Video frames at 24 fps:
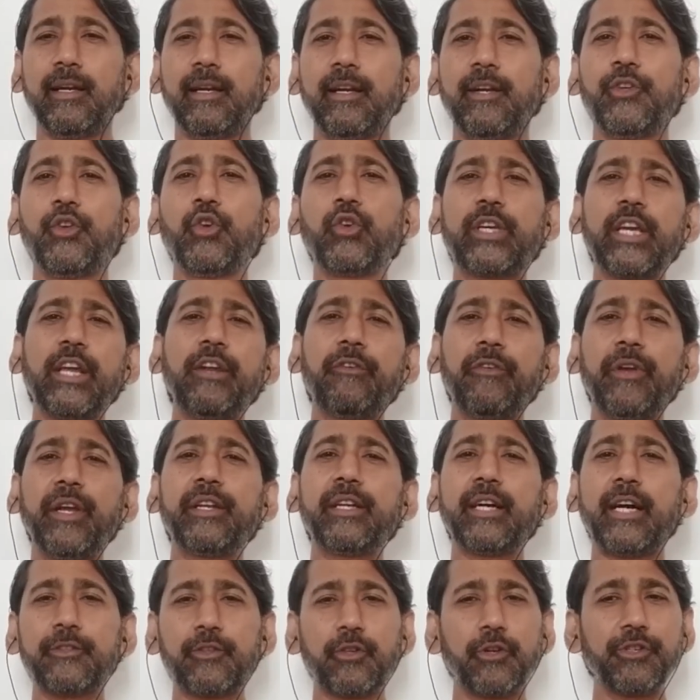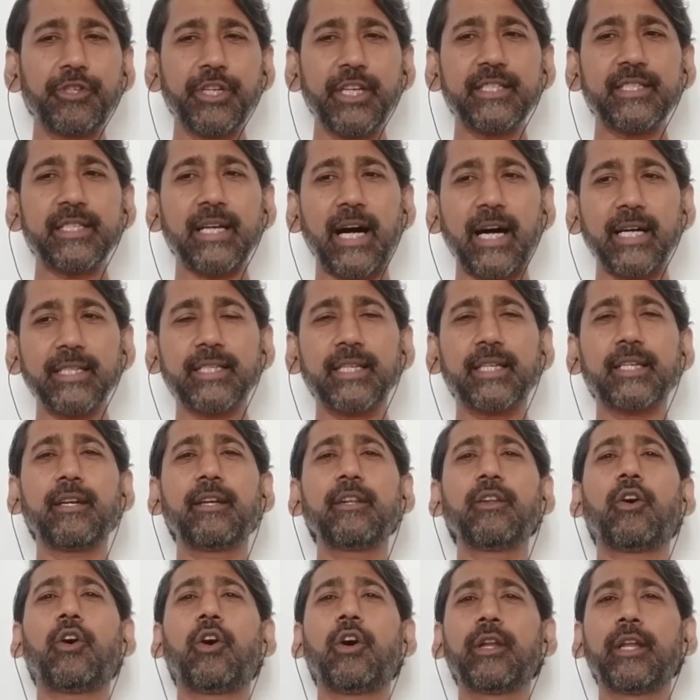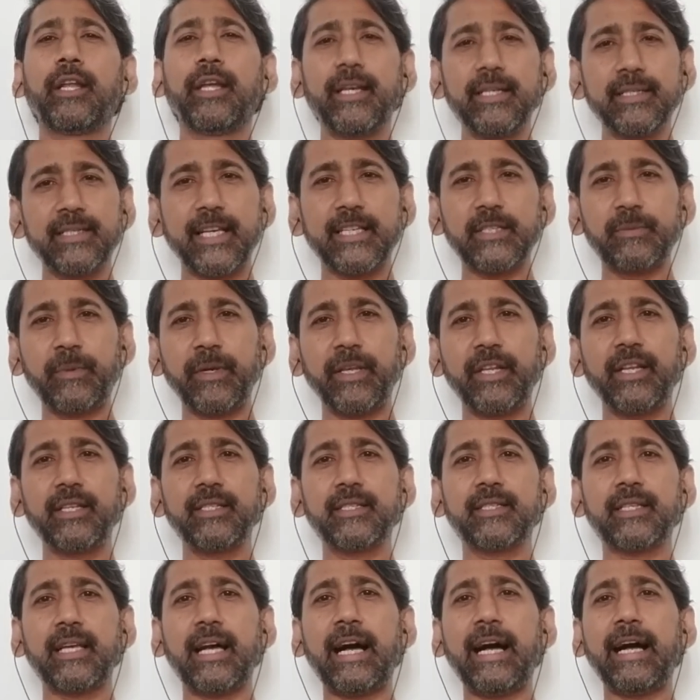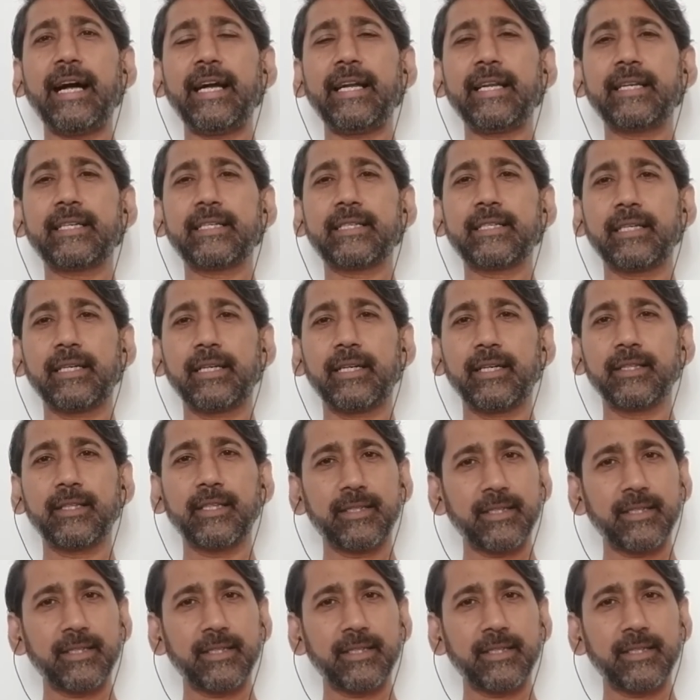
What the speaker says: You can read Atulji's article on his experience at the